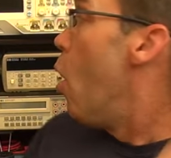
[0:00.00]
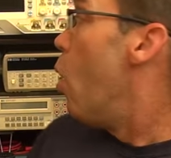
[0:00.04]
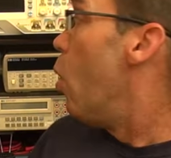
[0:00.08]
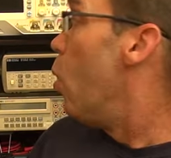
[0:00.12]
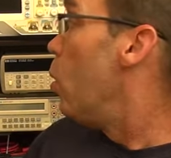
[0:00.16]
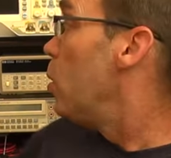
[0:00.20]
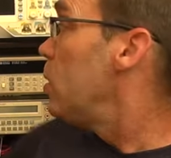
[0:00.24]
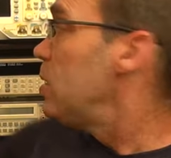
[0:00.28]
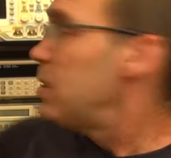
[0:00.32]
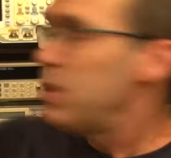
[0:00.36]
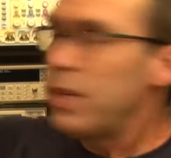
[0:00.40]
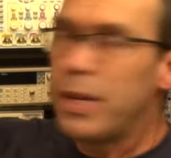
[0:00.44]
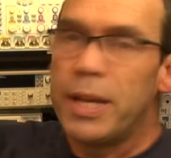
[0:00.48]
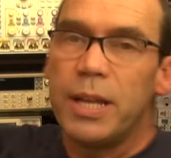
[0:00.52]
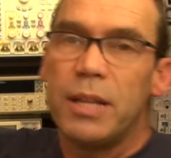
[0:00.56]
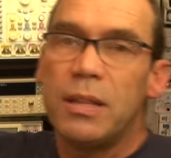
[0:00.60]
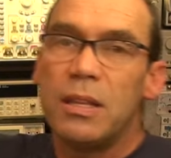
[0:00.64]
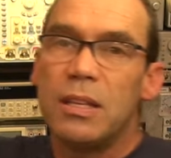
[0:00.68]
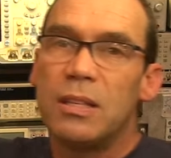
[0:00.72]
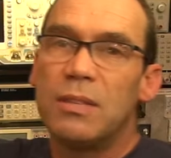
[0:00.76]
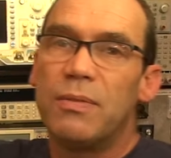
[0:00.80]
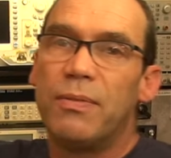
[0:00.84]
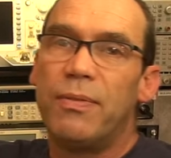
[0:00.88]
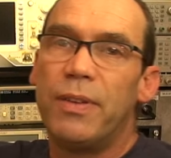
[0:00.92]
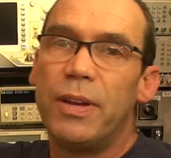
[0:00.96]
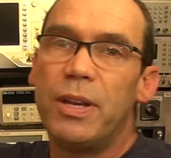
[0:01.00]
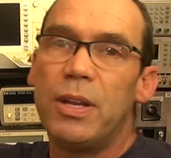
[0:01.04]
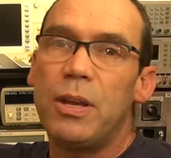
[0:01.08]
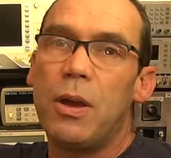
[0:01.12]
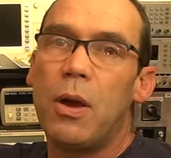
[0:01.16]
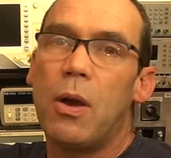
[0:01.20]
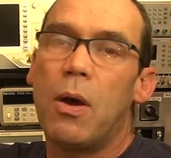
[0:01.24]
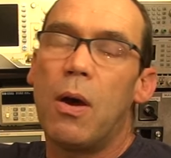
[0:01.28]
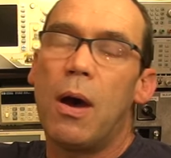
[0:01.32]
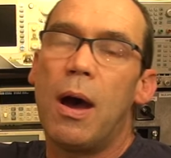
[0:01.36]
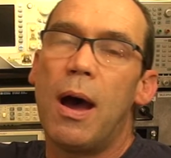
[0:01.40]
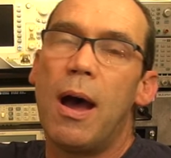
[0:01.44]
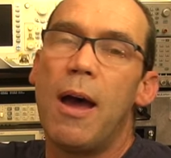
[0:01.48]
Also in this
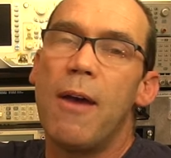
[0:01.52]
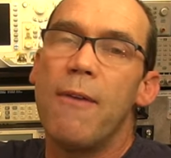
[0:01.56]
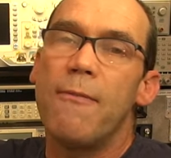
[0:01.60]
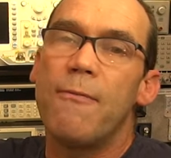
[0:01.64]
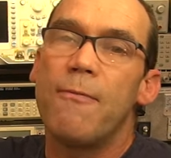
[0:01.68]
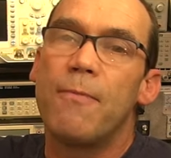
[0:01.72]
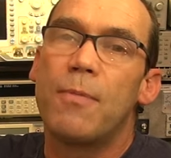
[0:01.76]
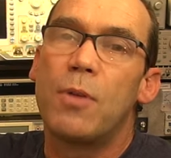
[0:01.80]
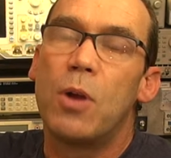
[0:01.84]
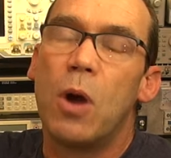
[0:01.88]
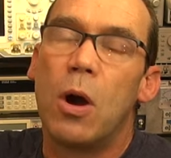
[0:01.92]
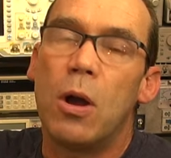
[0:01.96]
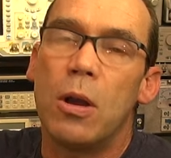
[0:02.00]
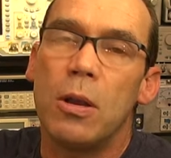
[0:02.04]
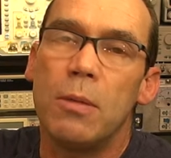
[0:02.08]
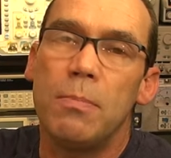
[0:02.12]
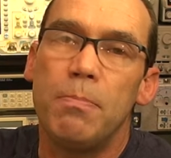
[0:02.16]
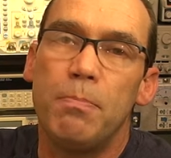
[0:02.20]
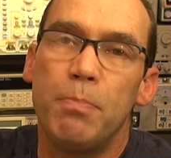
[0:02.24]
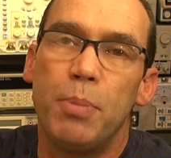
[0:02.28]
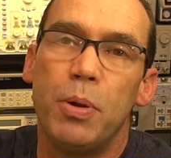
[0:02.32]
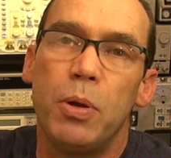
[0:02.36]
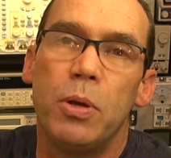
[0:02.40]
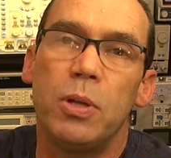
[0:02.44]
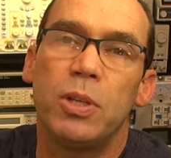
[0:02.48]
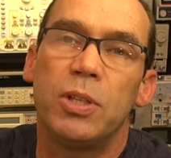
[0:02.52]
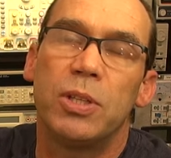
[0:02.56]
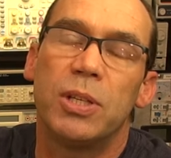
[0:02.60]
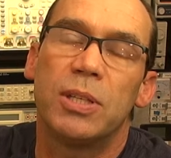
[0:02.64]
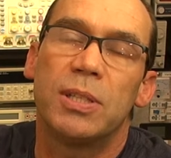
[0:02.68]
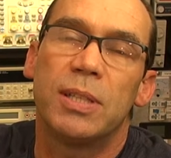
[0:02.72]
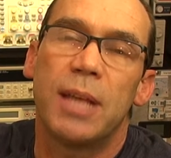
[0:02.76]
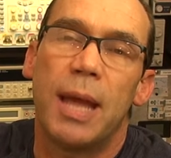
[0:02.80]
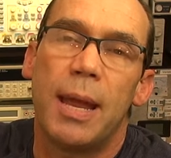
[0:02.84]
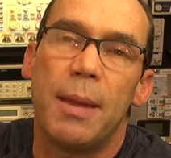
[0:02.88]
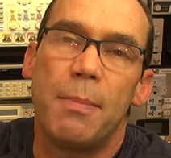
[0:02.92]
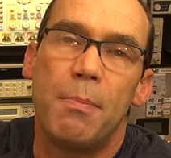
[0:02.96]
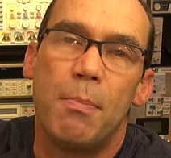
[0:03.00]
video, I've gone and
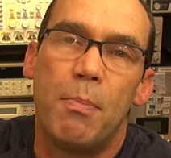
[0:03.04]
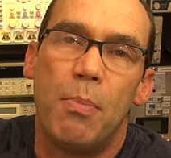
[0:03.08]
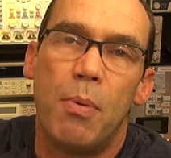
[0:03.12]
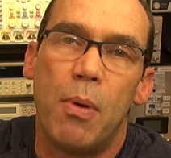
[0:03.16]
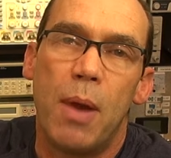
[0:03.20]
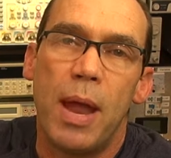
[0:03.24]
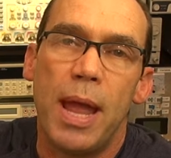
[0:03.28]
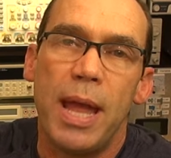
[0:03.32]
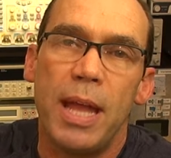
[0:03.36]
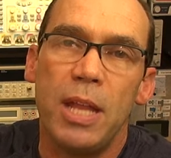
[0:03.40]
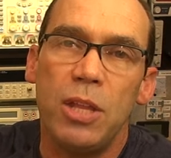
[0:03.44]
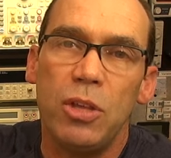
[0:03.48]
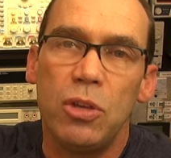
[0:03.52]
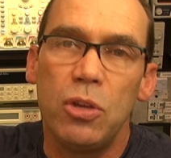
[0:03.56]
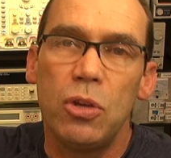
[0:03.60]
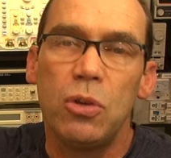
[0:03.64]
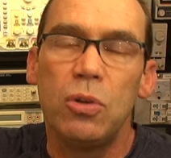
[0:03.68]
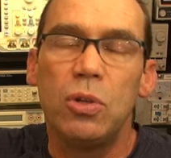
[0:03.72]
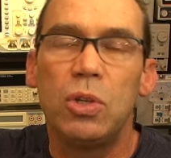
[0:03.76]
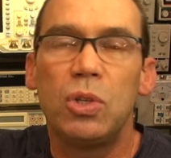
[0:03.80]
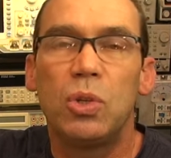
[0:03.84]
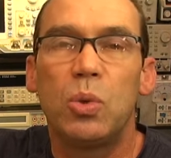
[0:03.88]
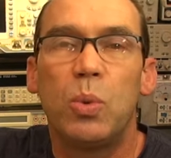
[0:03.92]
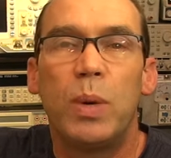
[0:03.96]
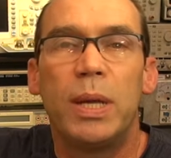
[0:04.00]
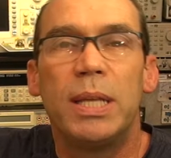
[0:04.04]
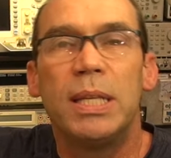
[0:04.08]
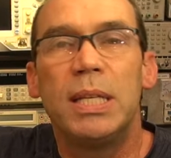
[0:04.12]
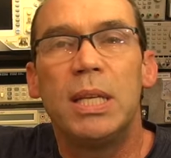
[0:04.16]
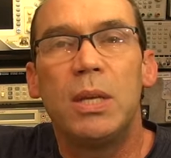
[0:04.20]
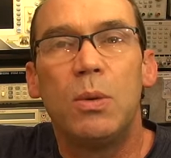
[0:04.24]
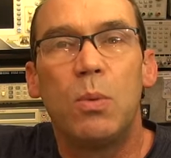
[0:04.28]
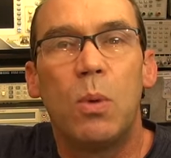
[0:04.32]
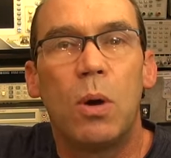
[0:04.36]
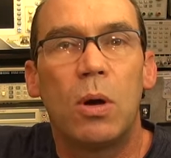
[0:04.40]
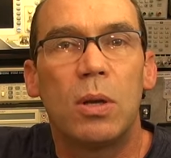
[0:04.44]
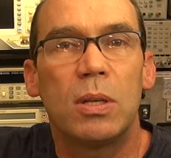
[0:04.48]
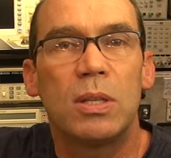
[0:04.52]
purchased a brand new
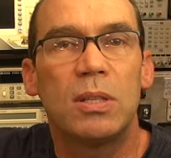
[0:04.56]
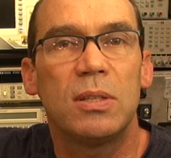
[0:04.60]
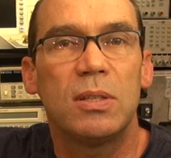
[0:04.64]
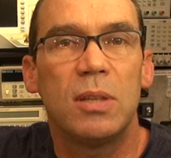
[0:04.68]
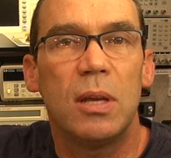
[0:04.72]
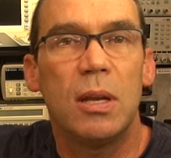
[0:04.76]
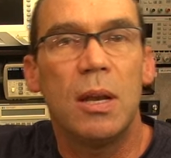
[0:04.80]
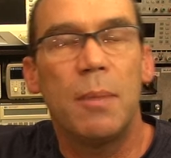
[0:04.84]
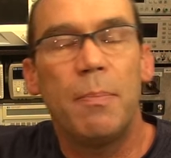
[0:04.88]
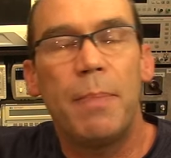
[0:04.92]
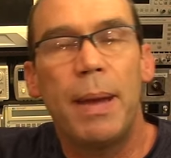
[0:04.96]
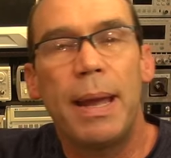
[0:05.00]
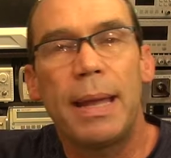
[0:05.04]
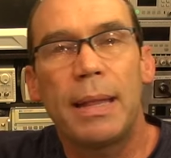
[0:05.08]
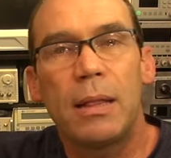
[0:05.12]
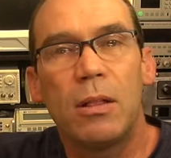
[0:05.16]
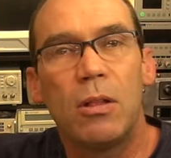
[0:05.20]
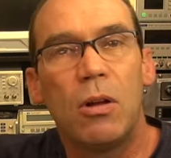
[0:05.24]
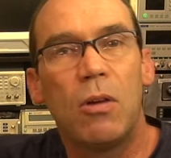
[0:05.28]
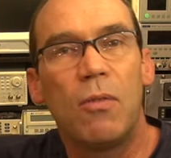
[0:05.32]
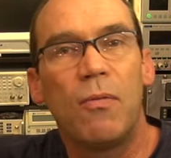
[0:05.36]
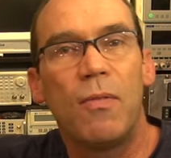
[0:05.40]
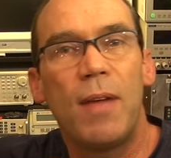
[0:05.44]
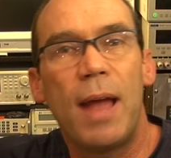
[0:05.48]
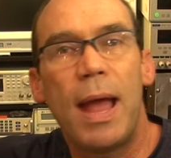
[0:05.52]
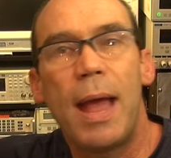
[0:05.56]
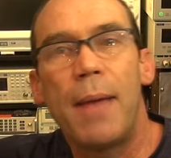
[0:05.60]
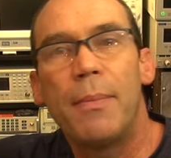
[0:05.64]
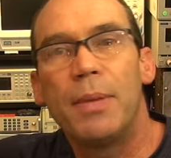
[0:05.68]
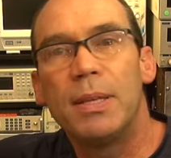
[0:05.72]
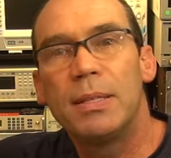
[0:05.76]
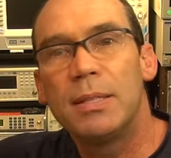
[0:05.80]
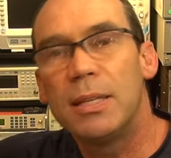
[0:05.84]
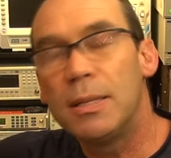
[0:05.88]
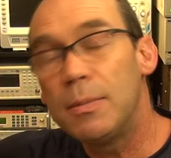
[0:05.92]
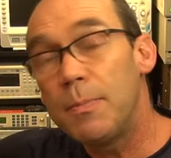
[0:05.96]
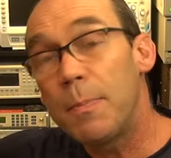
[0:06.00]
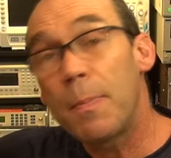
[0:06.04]
20-watt solar panel off
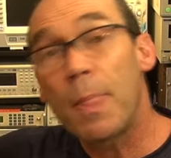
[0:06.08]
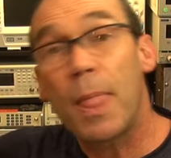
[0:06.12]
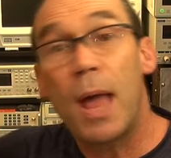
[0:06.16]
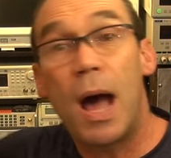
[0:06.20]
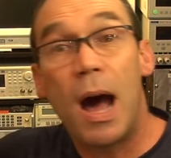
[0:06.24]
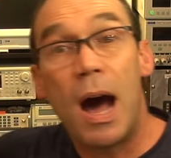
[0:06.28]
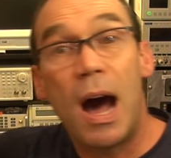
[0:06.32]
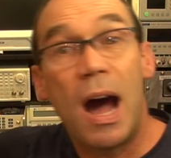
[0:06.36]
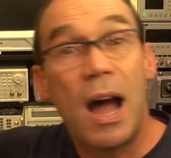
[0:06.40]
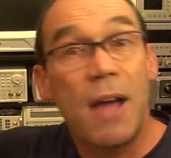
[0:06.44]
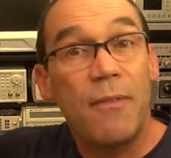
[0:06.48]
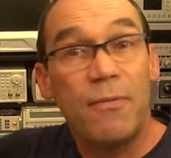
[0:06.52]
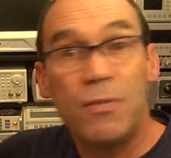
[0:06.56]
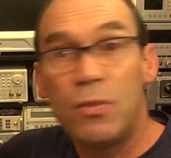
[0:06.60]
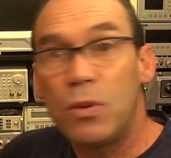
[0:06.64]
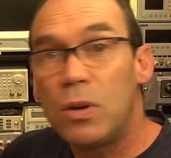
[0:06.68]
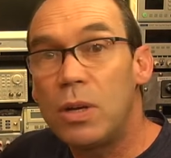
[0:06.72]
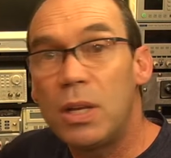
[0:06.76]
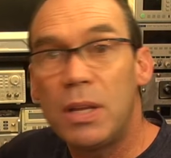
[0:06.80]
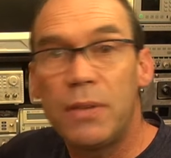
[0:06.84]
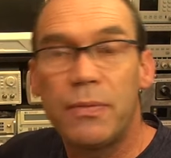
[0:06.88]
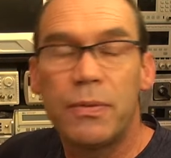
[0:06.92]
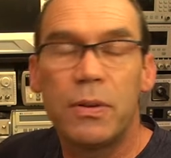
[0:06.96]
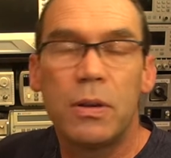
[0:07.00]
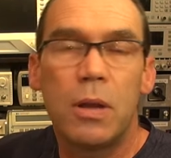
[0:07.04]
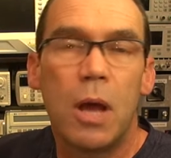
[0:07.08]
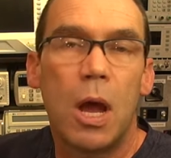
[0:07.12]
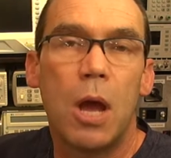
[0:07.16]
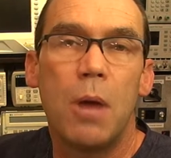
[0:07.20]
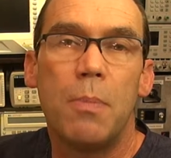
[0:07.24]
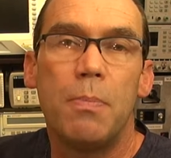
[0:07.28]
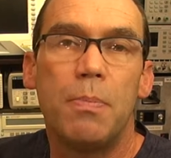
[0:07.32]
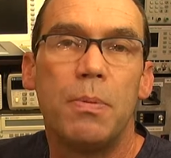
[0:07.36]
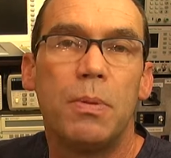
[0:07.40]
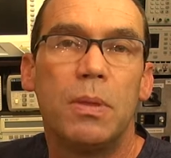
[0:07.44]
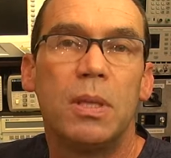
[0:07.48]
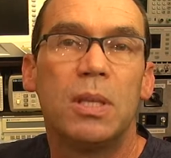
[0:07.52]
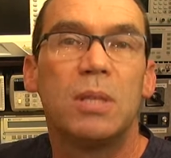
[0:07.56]
Amazon. I've not even
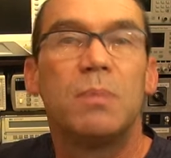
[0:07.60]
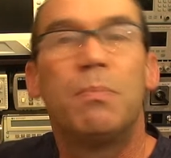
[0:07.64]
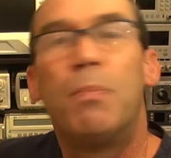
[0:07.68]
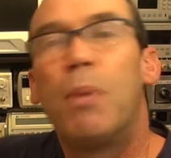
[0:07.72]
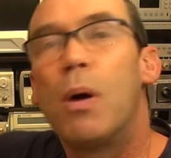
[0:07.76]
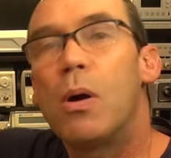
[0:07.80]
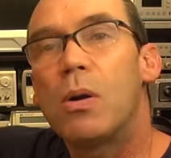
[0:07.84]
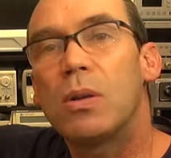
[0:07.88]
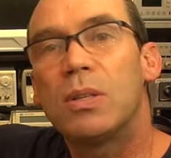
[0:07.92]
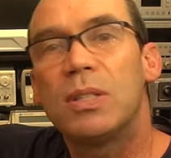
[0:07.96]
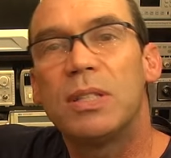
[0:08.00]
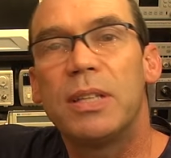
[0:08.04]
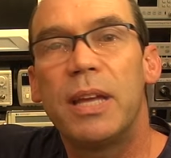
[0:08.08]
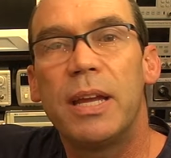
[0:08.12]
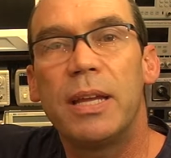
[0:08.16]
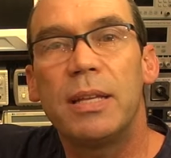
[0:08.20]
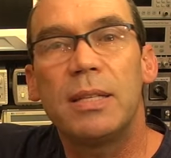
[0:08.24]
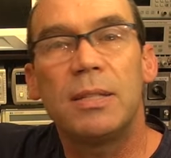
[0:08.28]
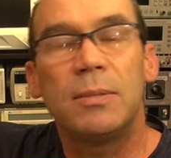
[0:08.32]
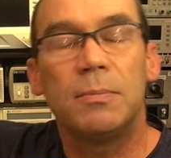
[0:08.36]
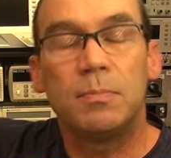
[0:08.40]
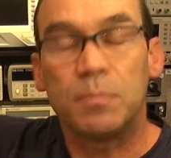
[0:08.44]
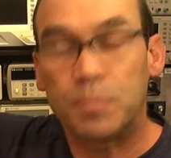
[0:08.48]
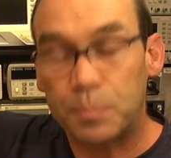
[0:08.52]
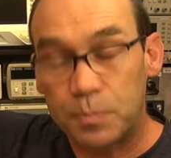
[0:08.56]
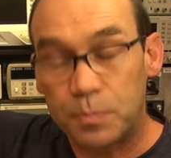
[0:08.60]
opened this box yet,